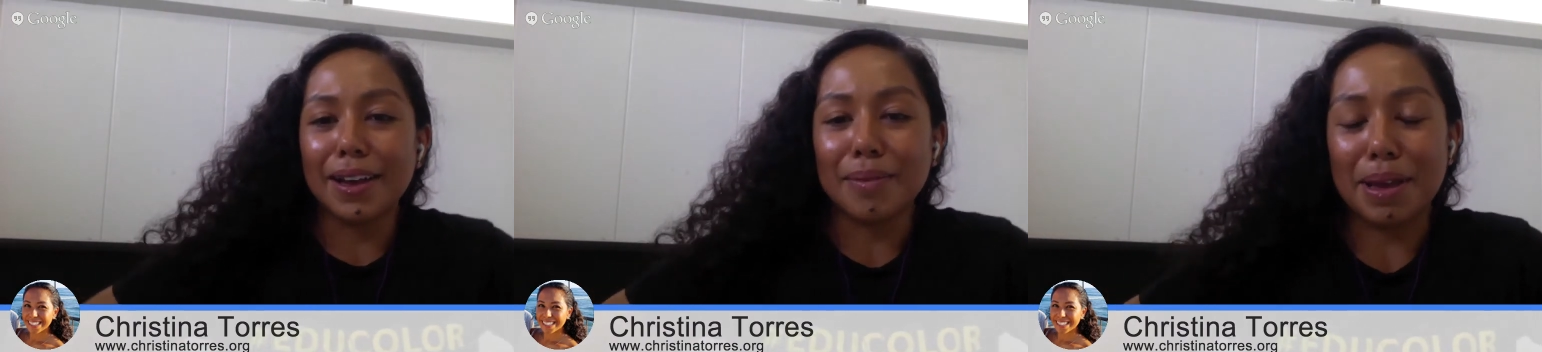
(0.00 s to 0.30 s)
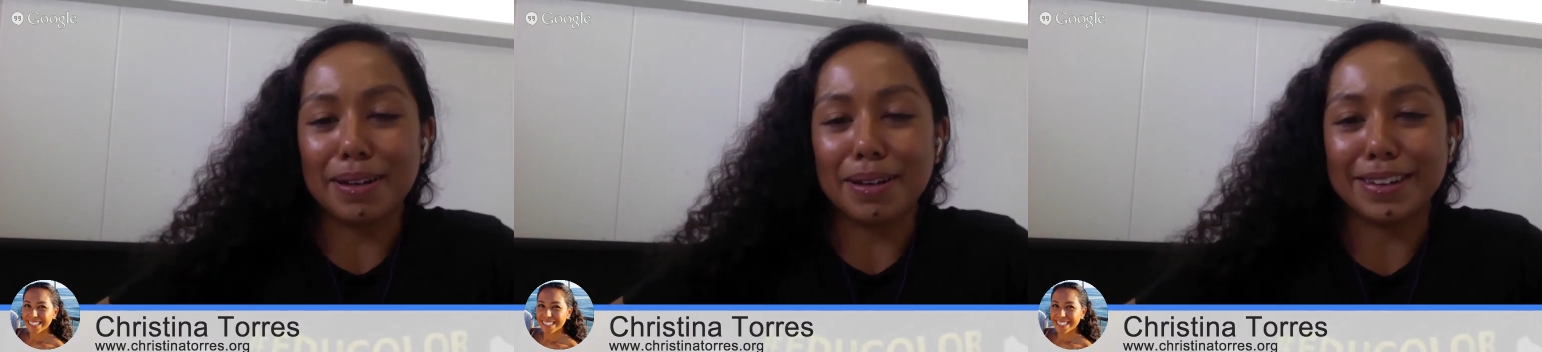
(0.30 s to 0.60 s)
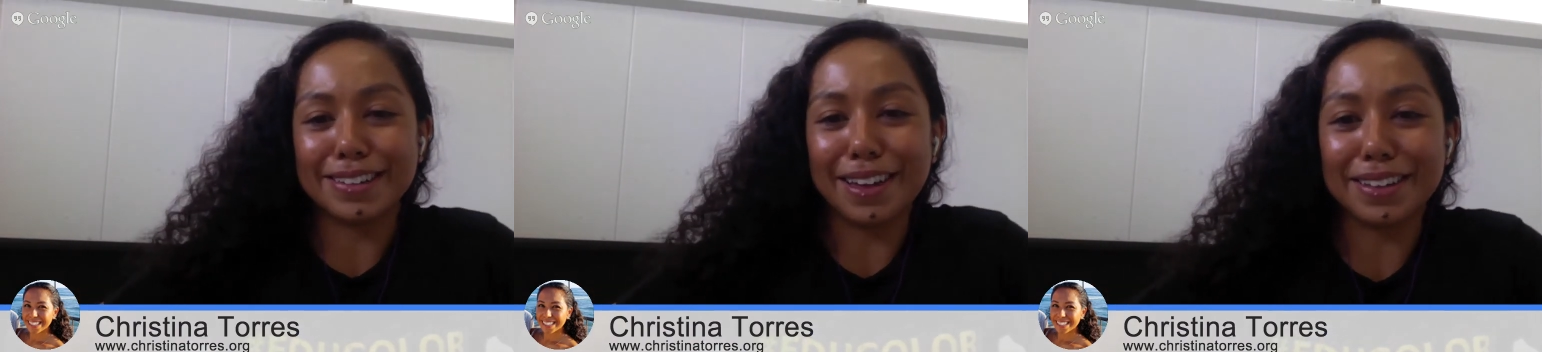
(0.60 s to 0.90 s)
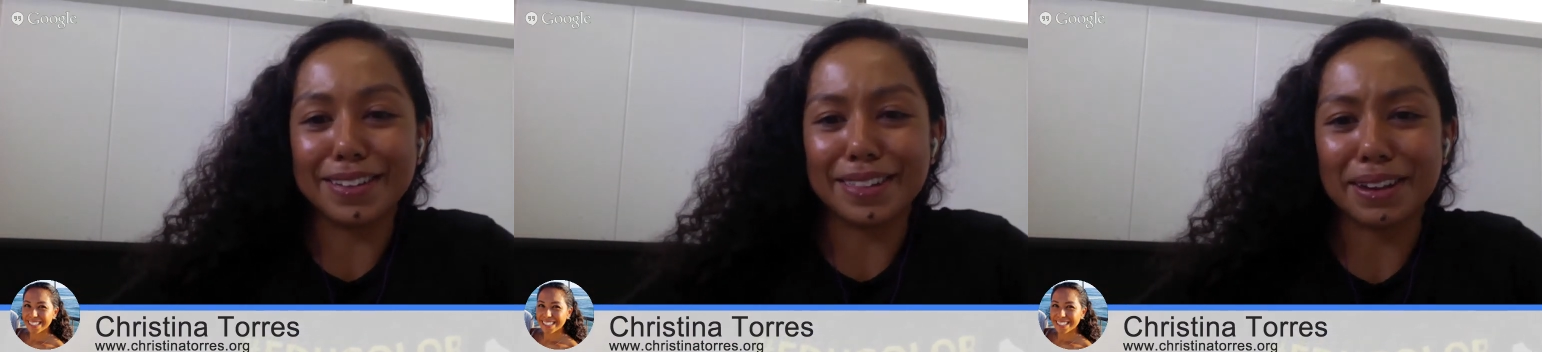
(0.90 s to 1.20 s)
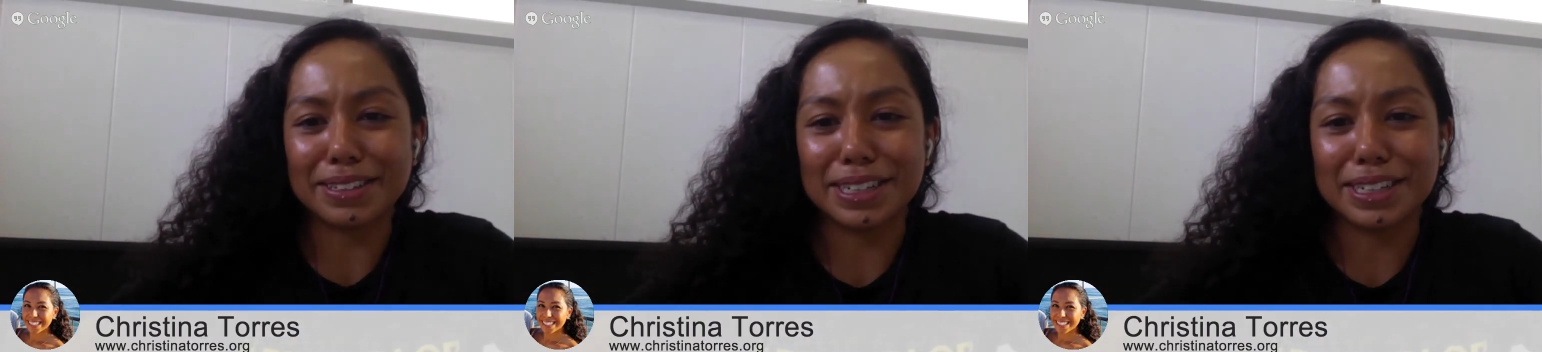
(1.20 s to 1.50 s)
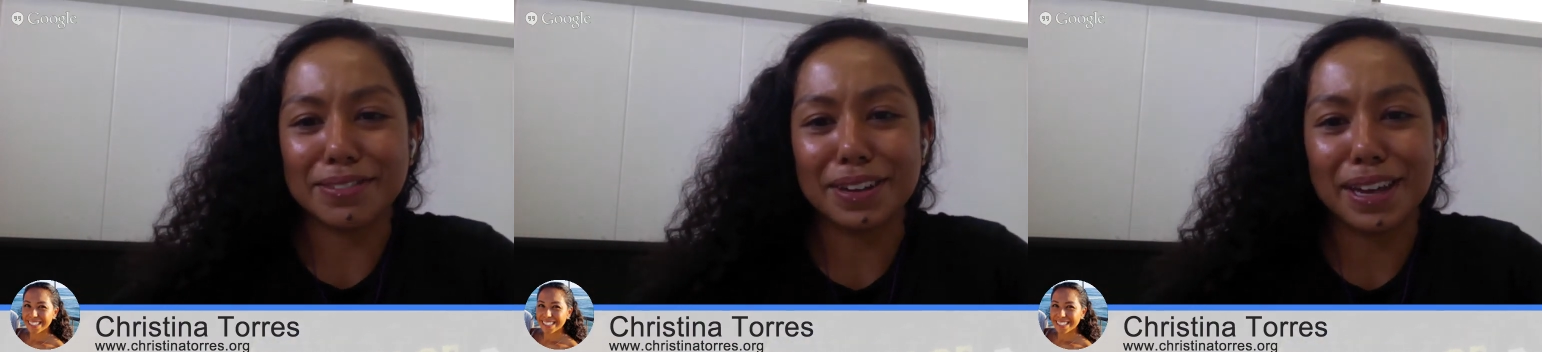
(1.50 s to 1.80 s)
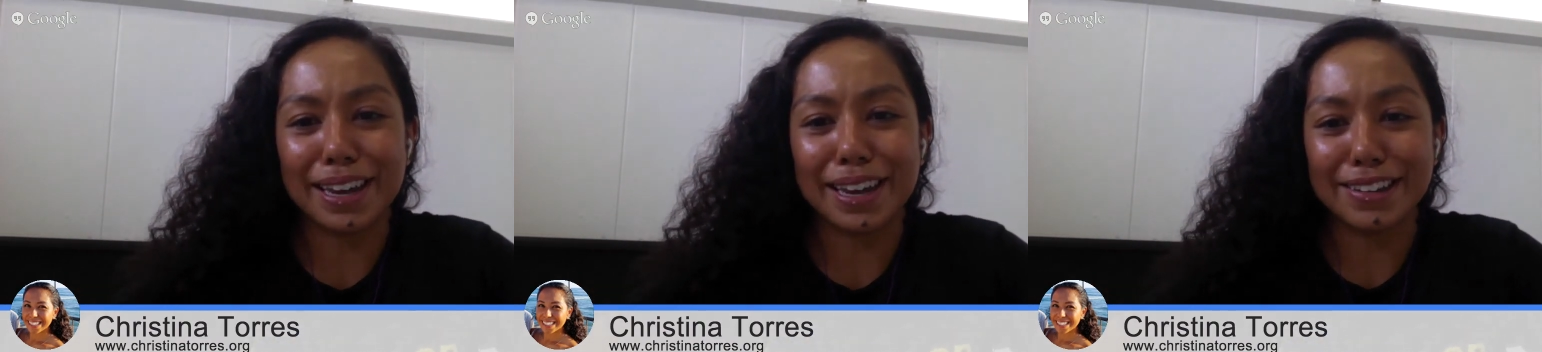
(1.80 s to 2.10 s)
Speaker 1: babe, I just saw this thing on TV
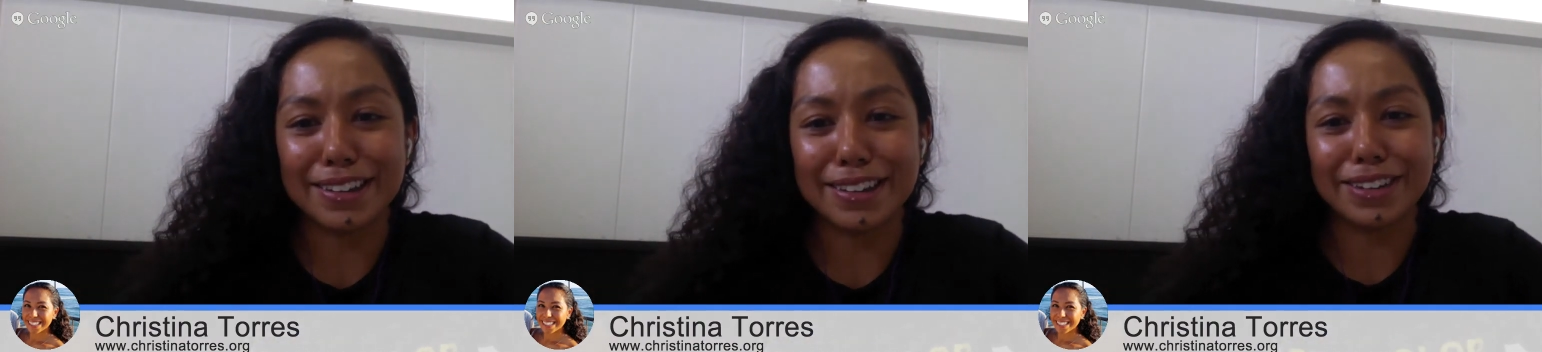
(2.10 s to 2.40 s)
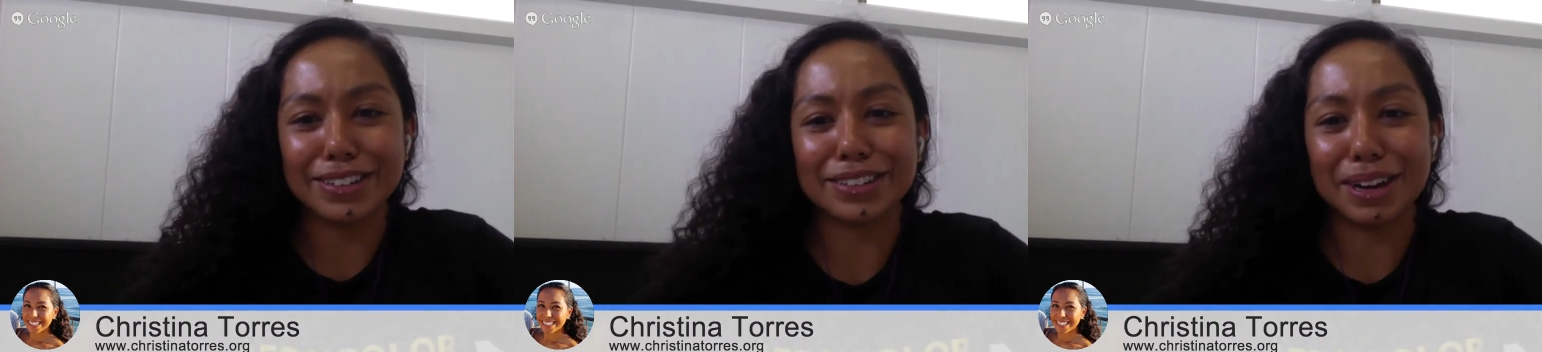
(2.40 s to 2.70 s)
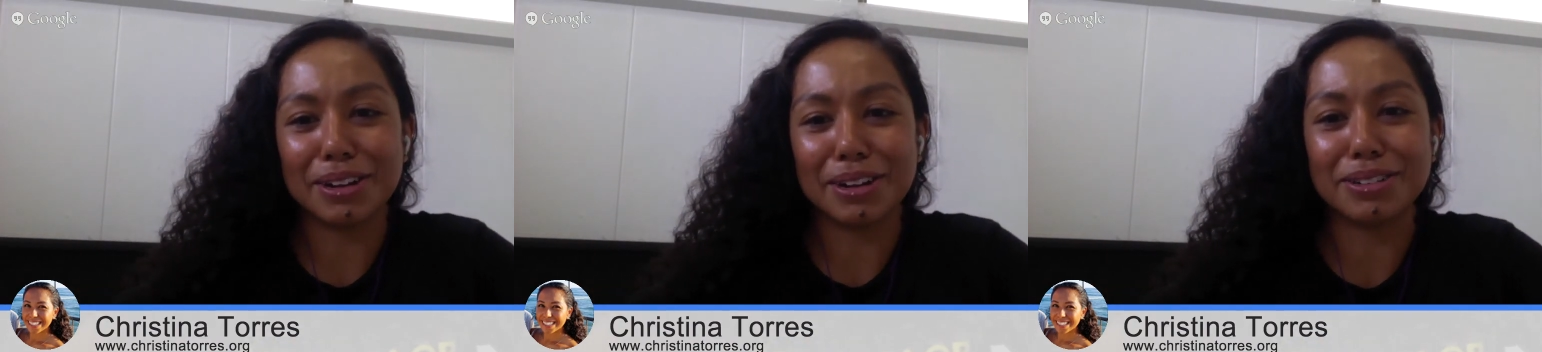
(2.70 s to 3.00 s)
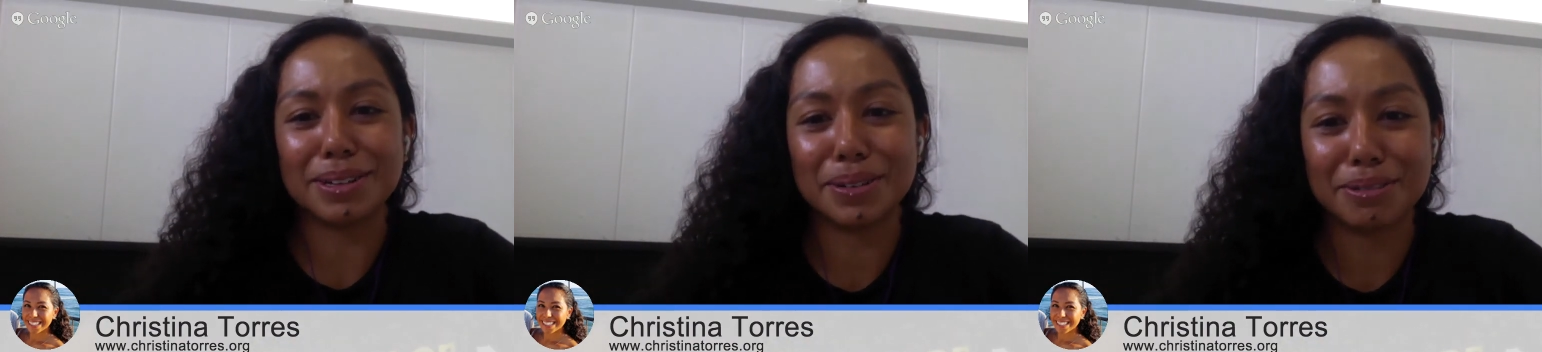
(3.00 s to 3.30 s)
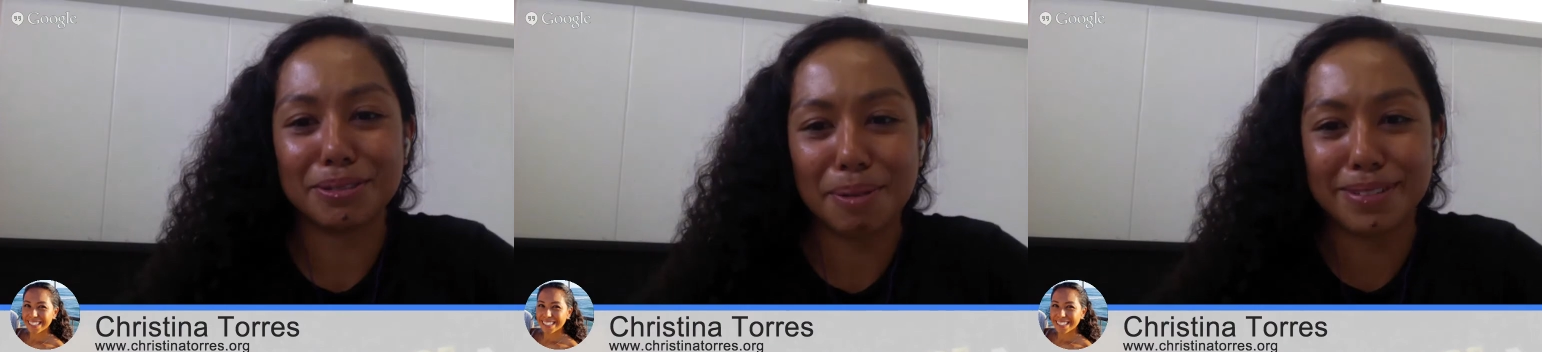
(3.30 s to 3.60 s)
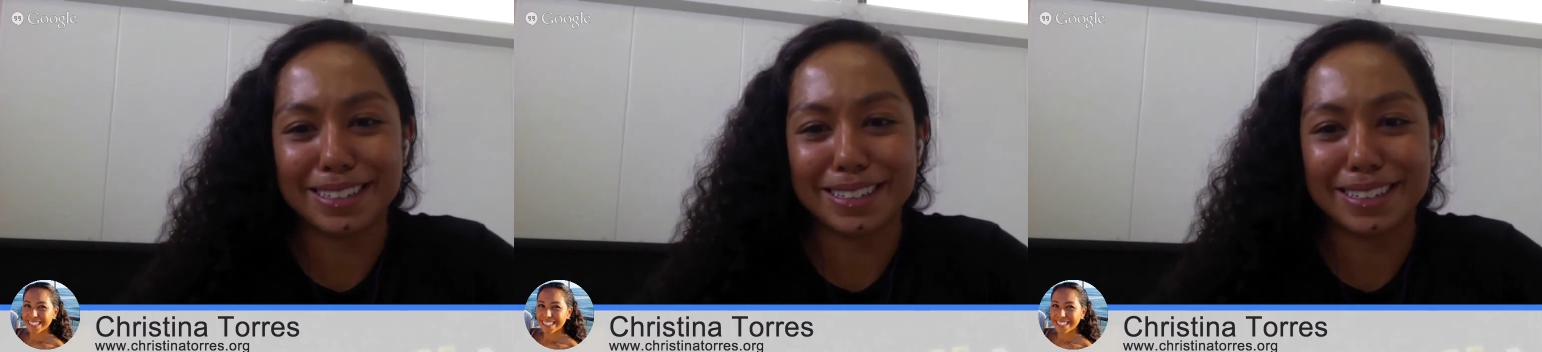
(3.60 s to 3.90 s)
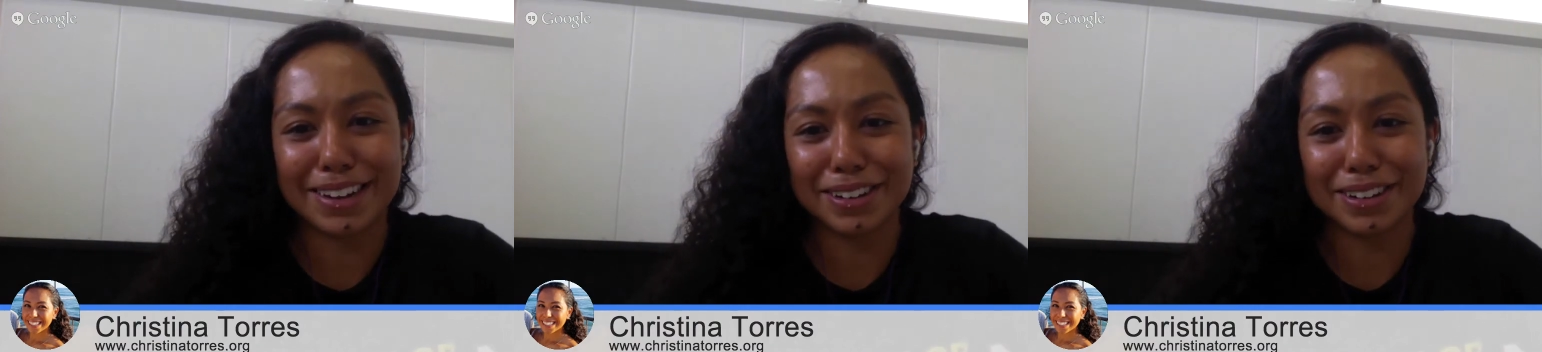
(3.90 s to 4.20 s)
and it's just such a stereotypical
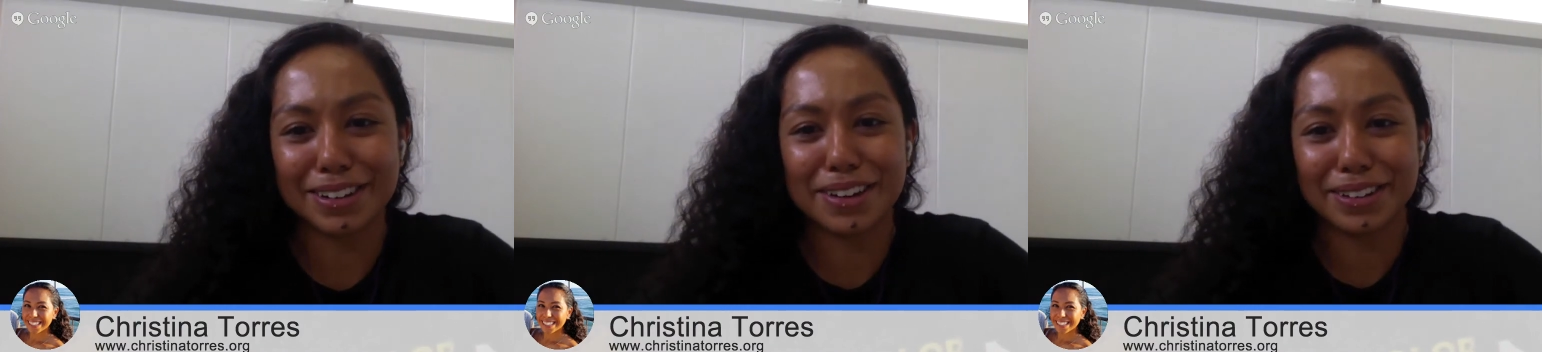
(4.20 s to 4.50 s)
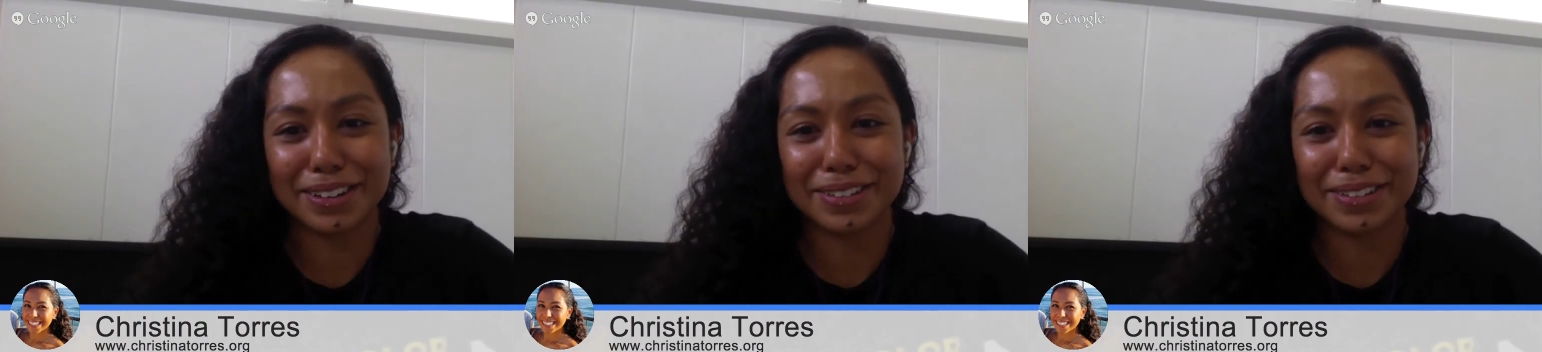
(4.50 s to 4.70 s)
representation of Asians